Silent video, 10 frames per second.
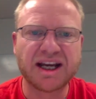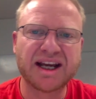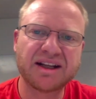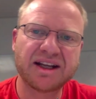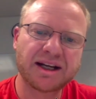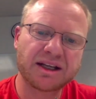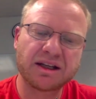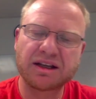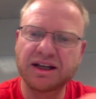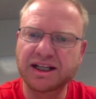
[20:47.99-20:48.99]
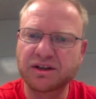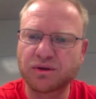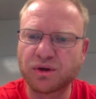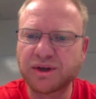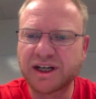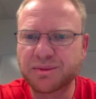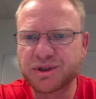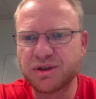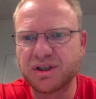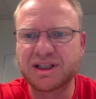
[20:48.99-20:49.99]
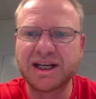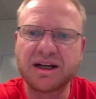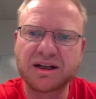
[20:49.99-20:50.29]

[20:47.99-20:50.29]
and then I can connect it all the way up to the data